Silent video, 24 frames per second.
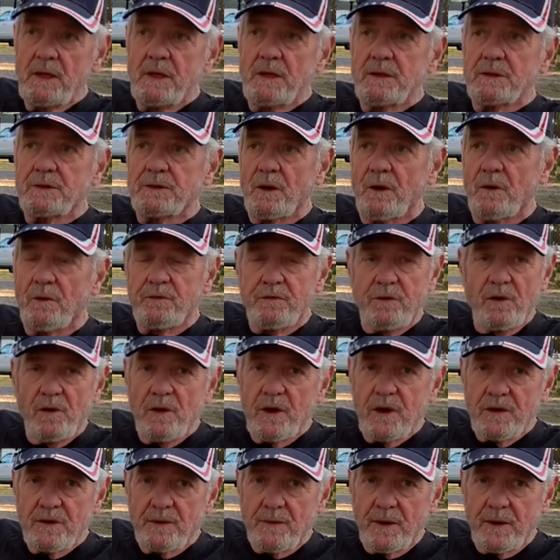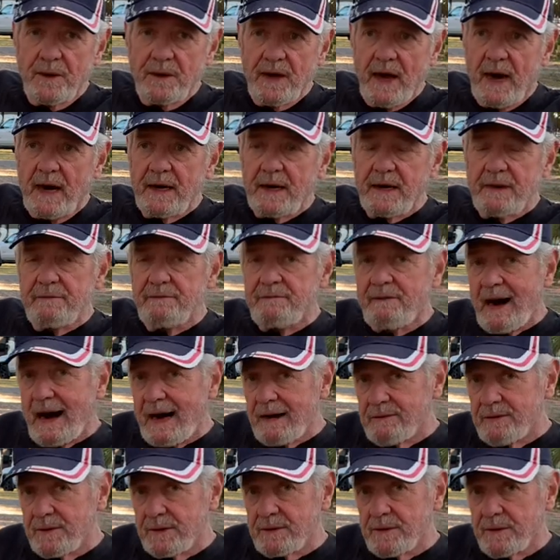So $490,
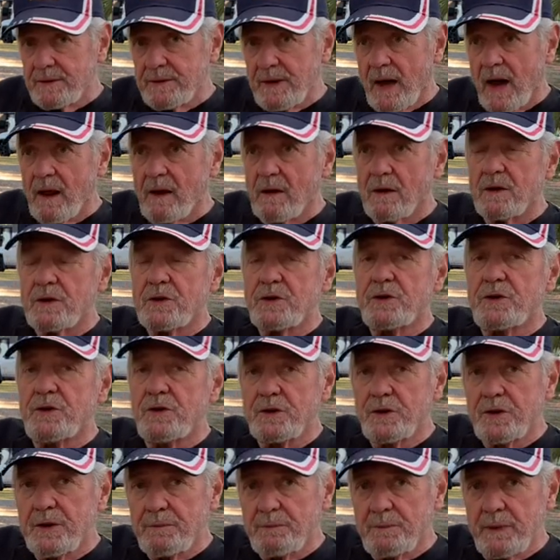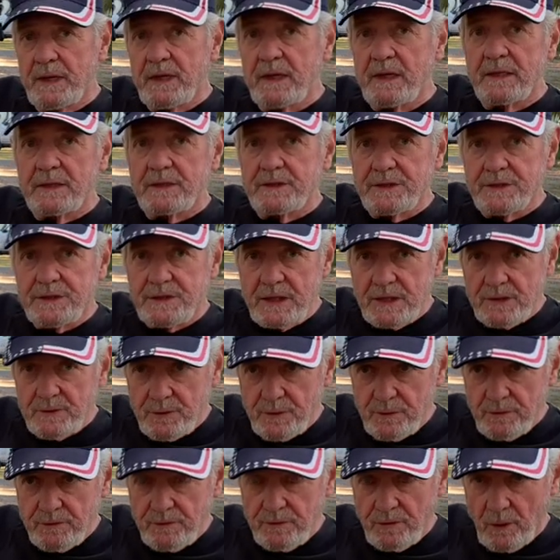$500, you can be in
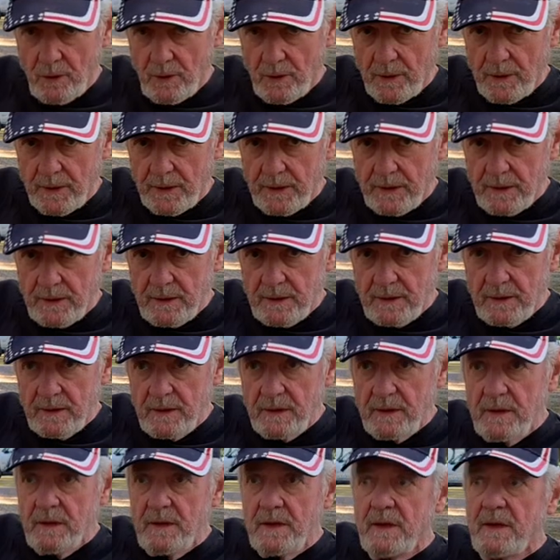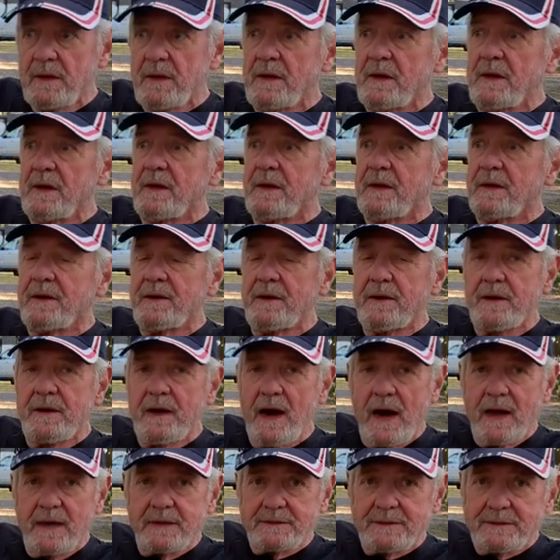Central Florida,
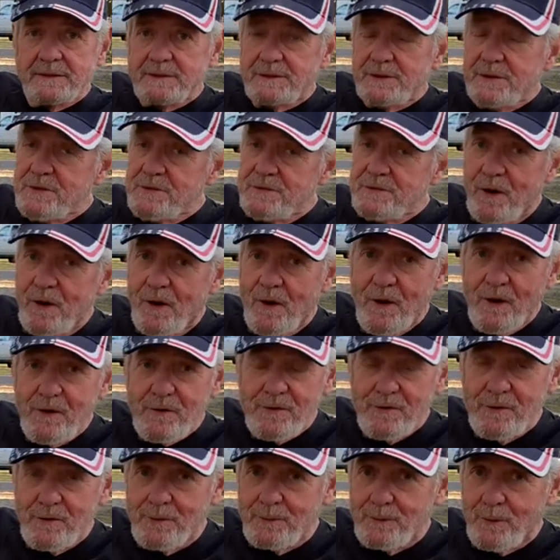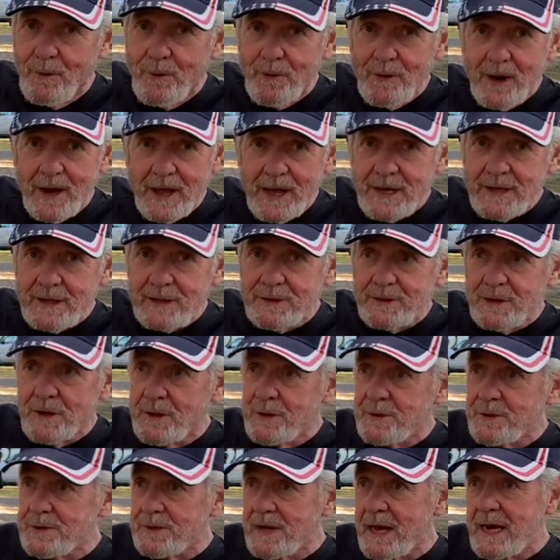not too far from
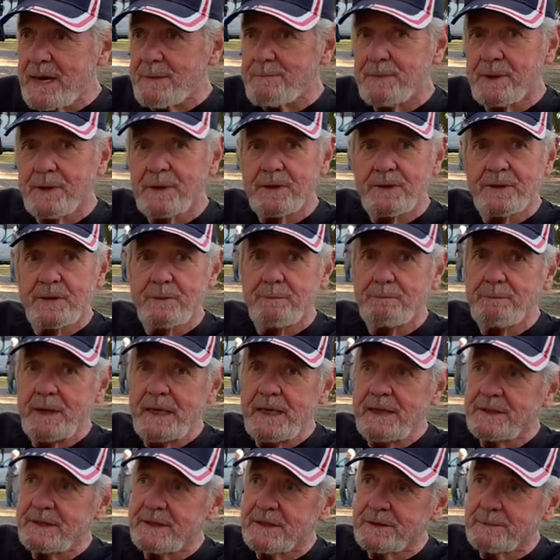Orlando, Tampa. The beach is